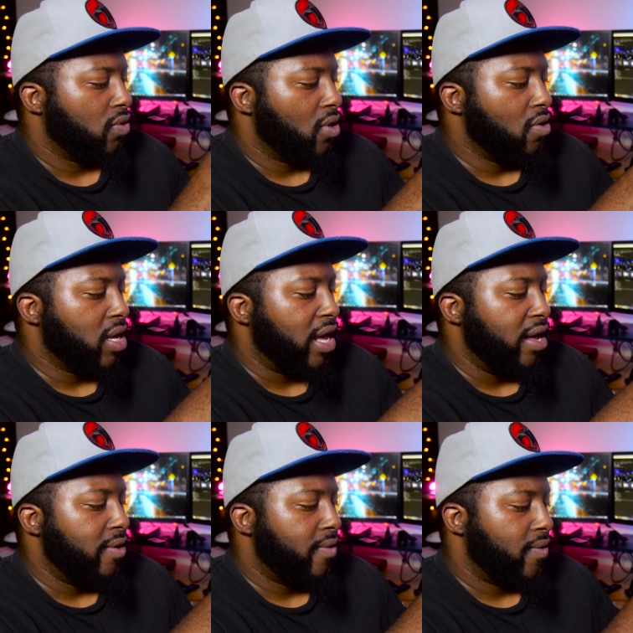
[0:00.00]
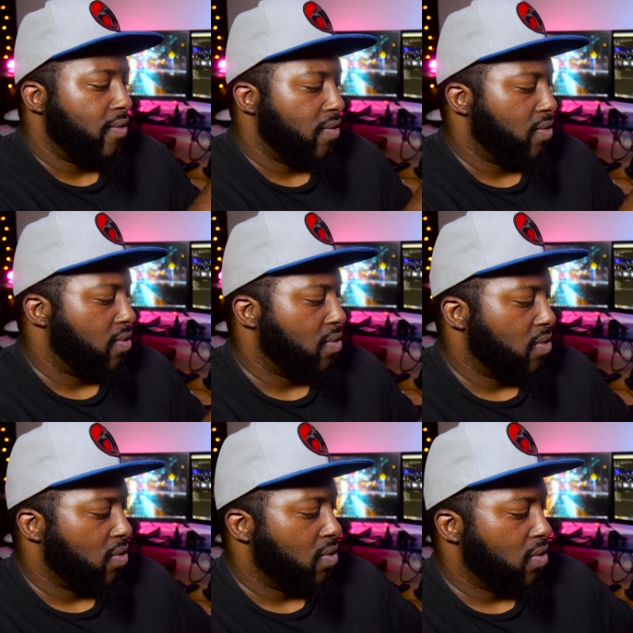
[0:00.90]
Okay,
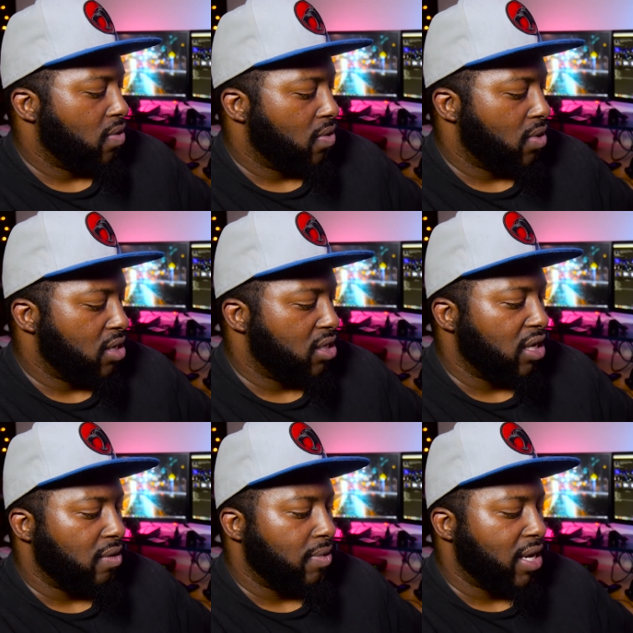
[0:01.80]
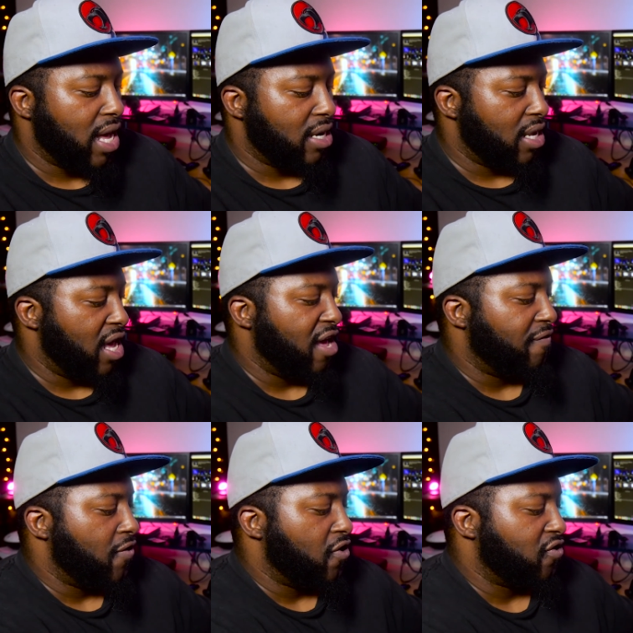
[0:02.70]
Let's see, we got the
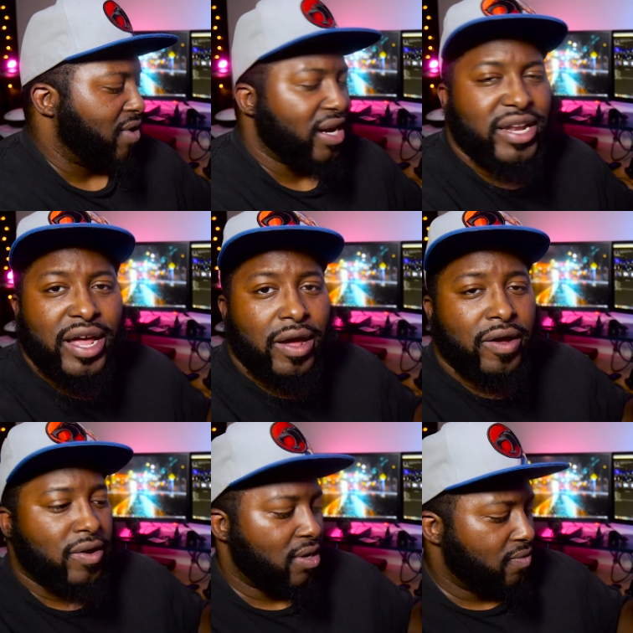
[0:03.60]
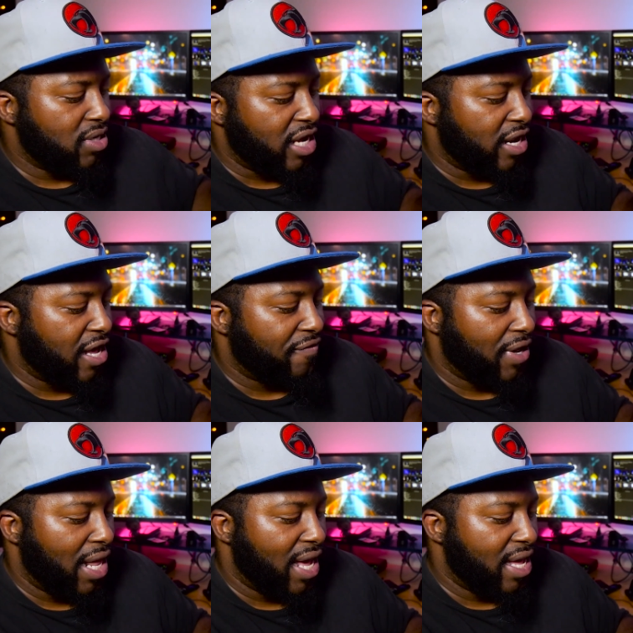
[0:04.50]
headphones right there. We'll say that for
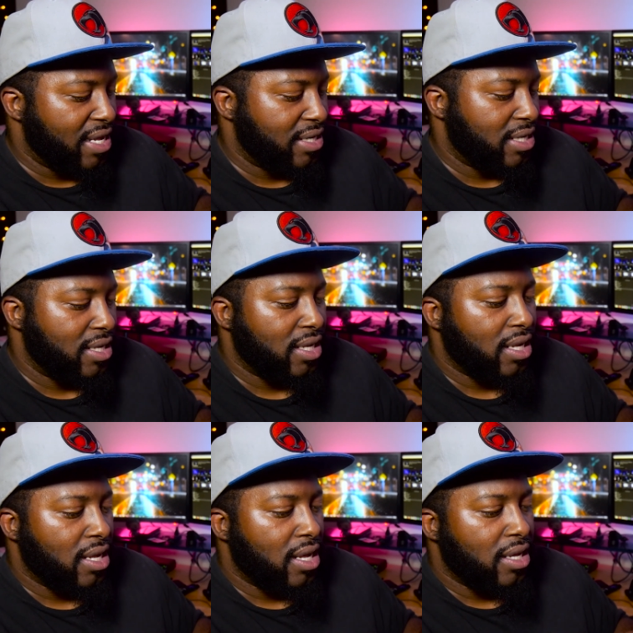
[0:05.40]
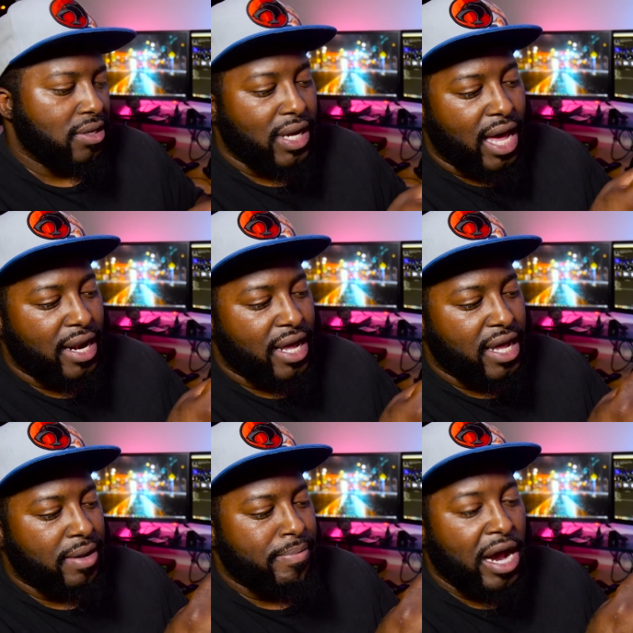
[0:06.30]
last. You got
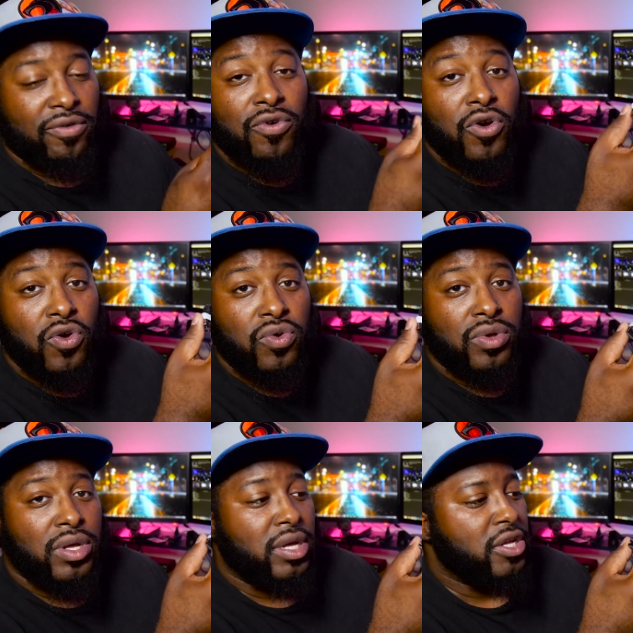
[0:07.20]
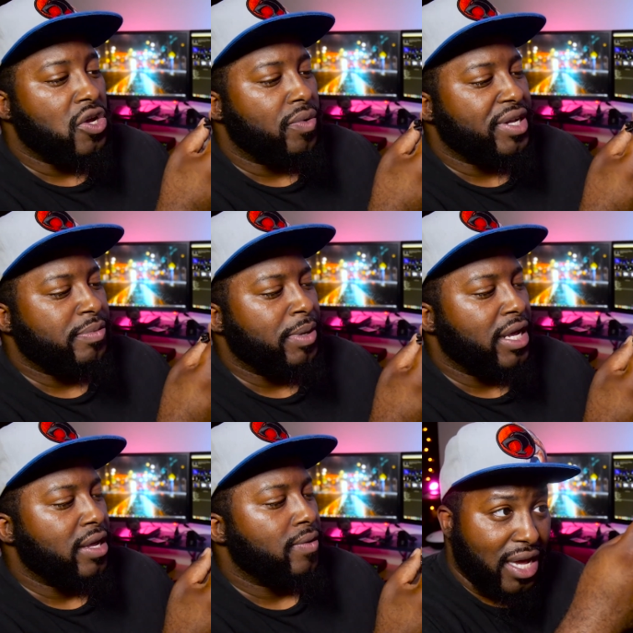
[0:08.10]
a micro
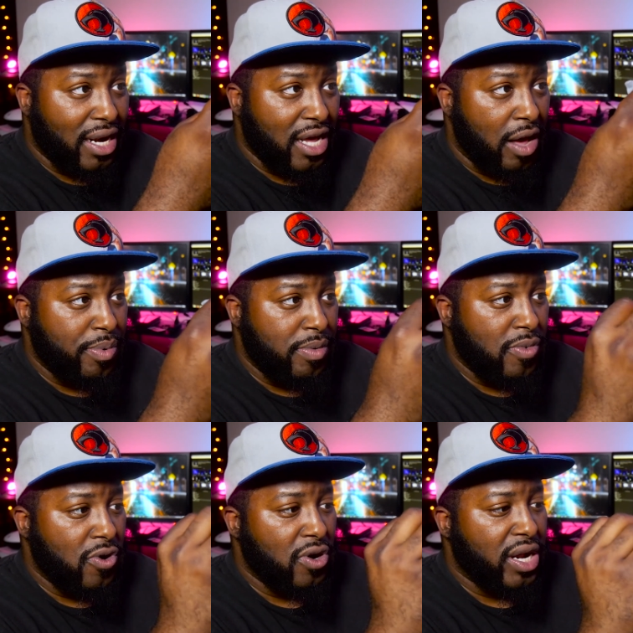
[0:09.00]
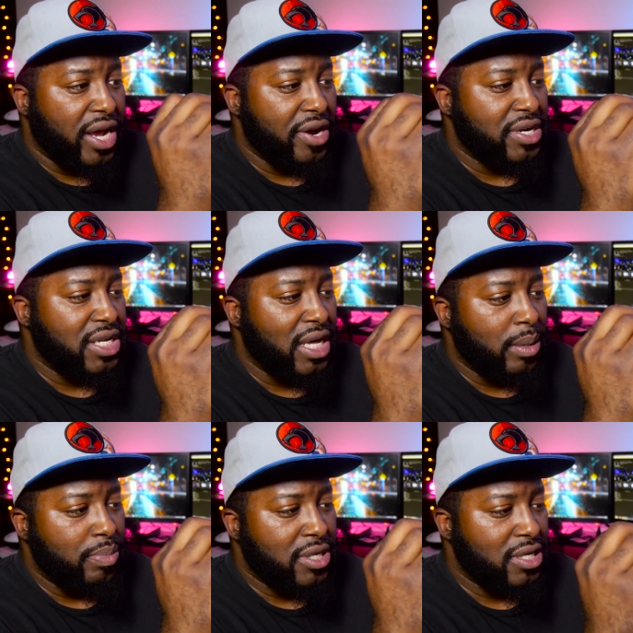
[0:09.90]
USB. Get a couple more ear
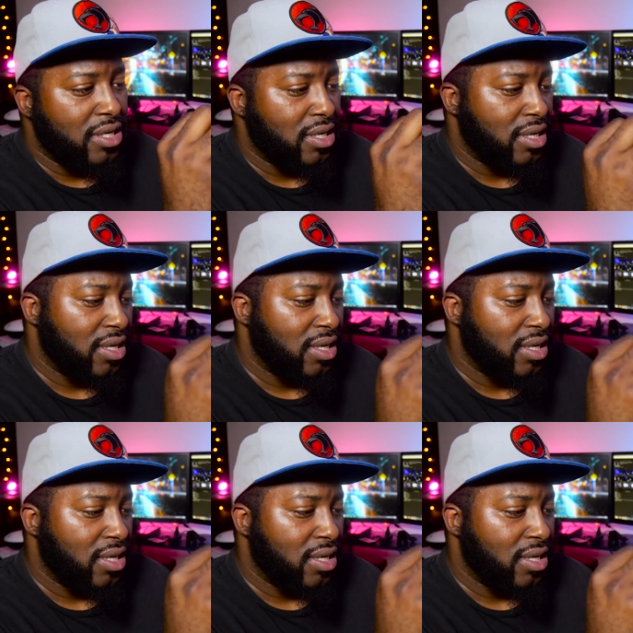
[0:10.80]
tips.